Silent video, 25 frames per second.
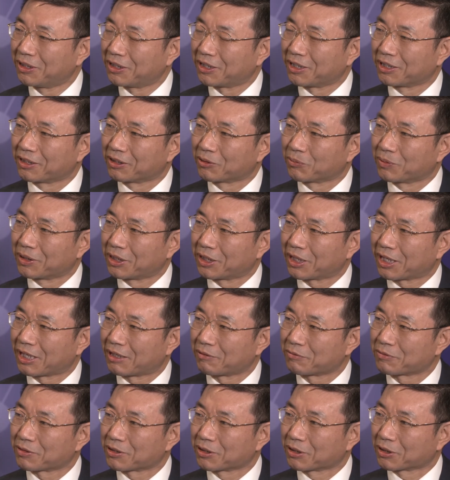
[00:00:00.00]
And we
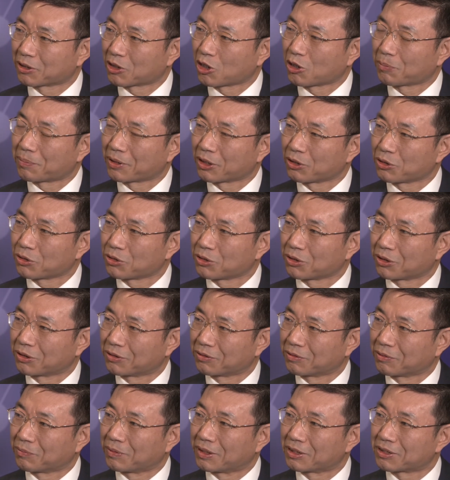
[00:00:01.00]
have the
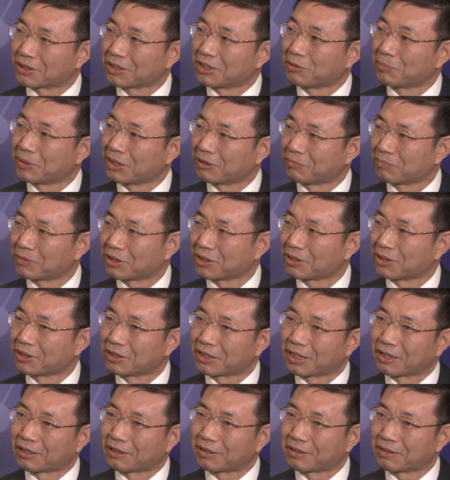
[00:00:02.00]
cooperation with EBMT.